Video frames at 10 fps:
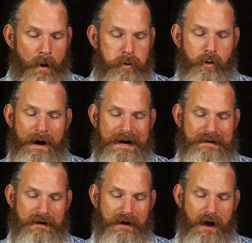Pray
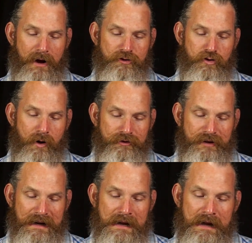to God,
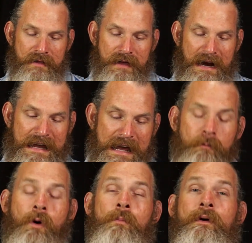trusting that he
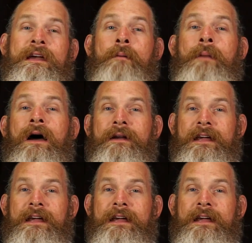will bring about